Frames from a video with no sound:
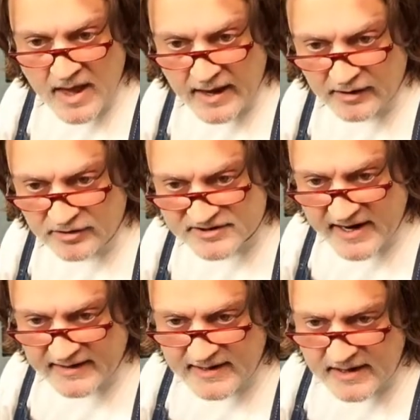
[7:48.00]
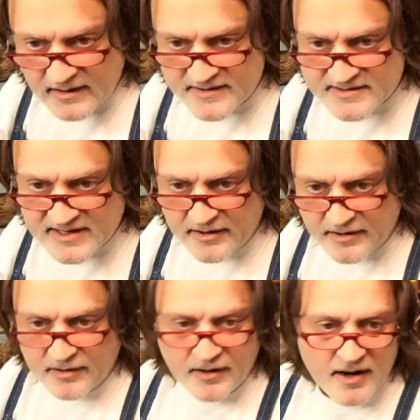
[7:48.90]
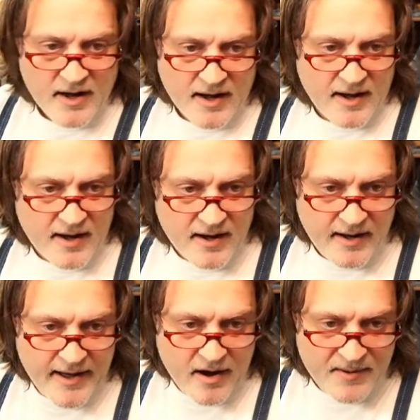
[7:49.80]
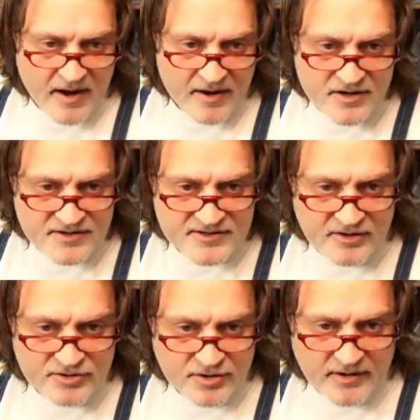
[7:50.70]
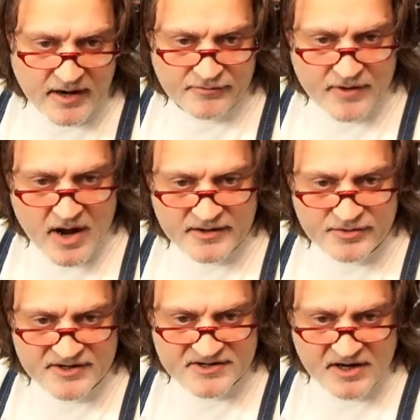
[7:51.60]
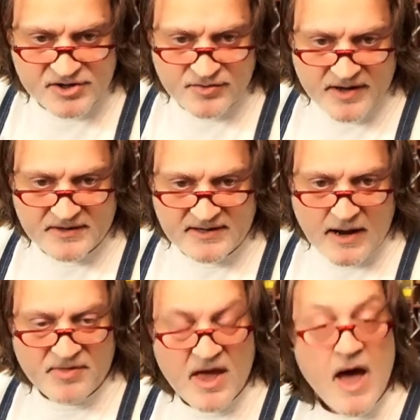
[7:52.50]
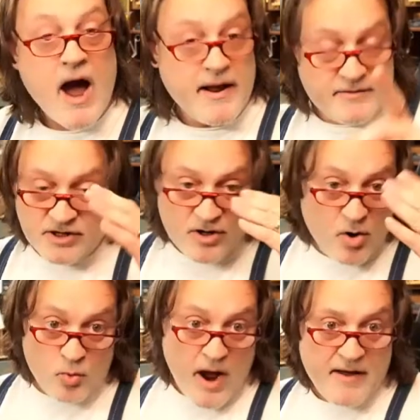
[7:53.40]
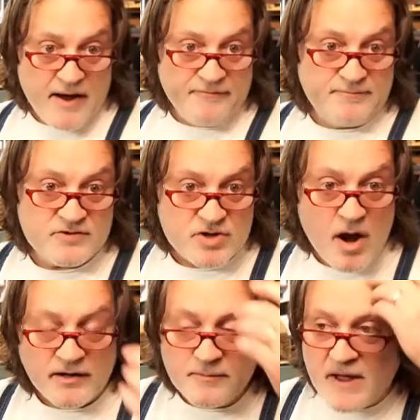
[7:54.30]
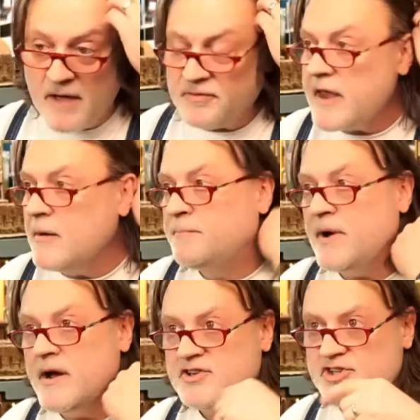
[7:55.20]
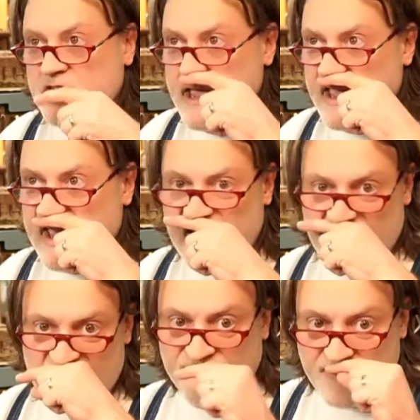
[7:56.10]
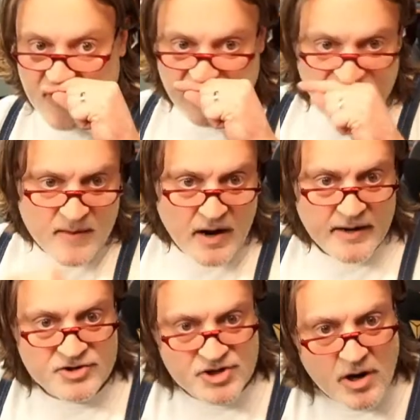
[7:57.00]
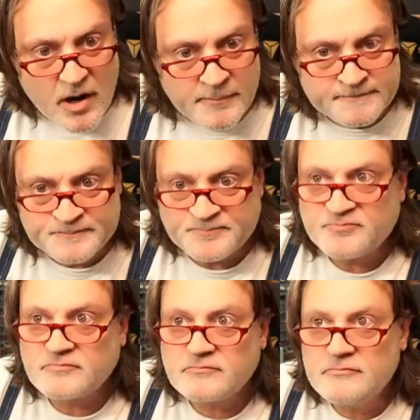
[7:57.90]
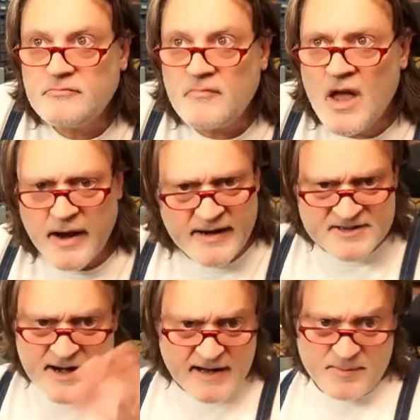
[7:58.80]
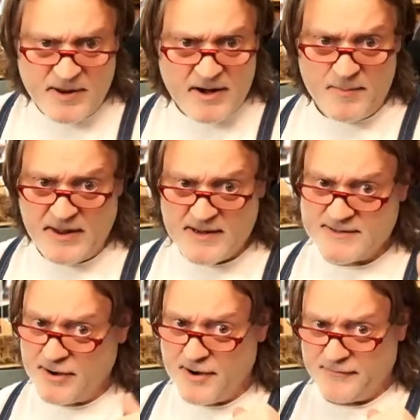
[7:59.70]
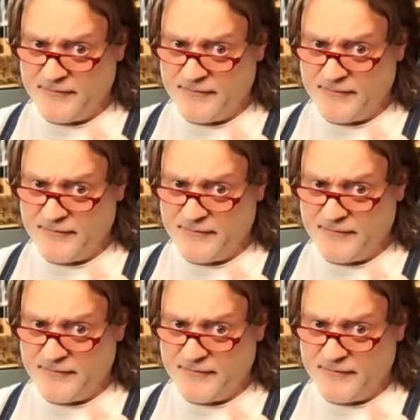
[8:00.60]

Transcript: it looks like Neil is here. Uh, how about using dirt and rock to accentuate the depth? I, you know, I, I've talked about that a bunch, and a friend of mine, John, and he's not going to be here because they're on